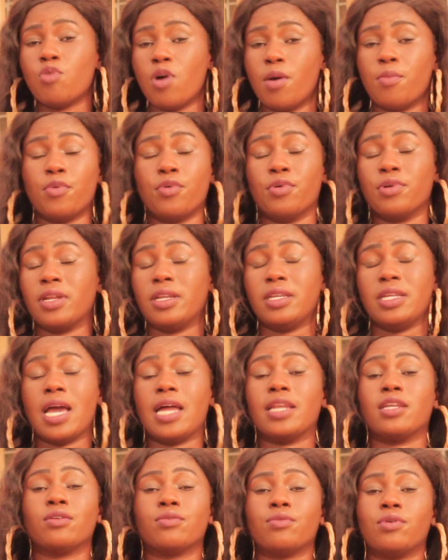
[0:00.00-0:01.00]
one more than the
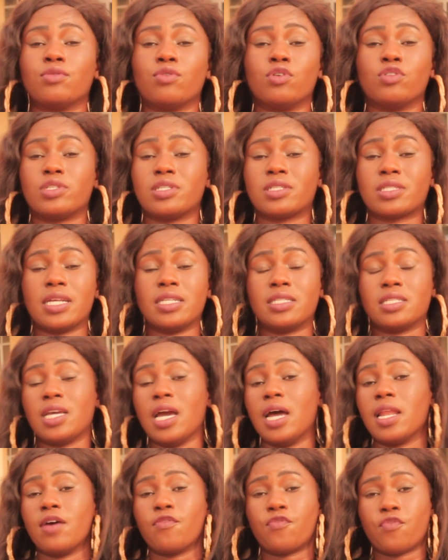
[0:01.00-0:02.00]
other one wanted to say to
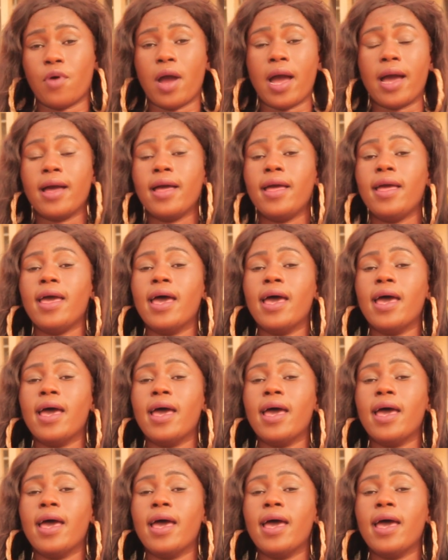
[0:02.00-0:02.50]
gun up why.